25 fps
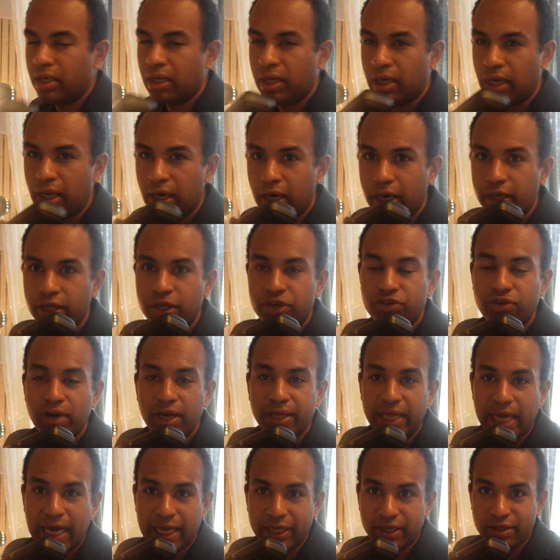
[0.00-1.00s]
I'm going to try
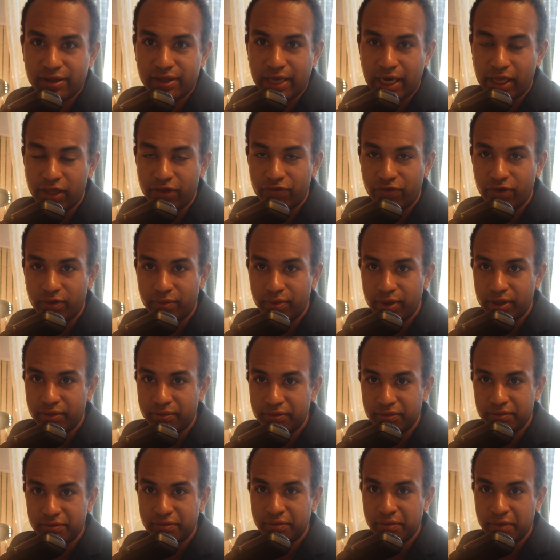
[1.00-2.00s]
to add the xylophone, but
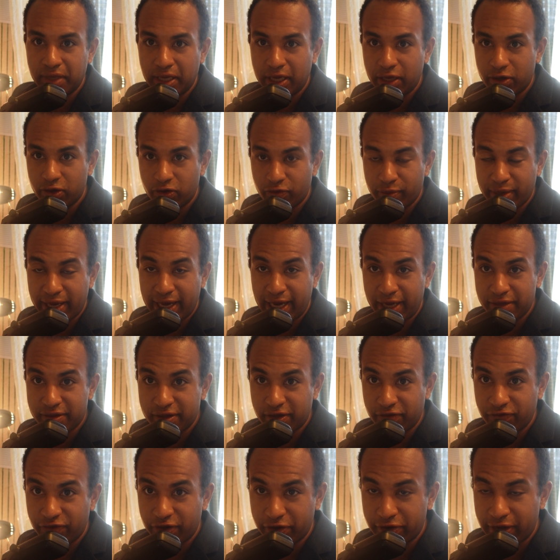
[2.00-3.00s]
I don't know if my hands
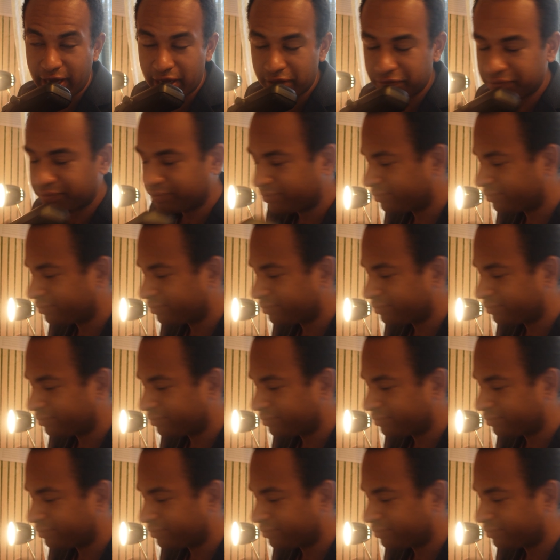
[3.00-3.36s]
can figure it out.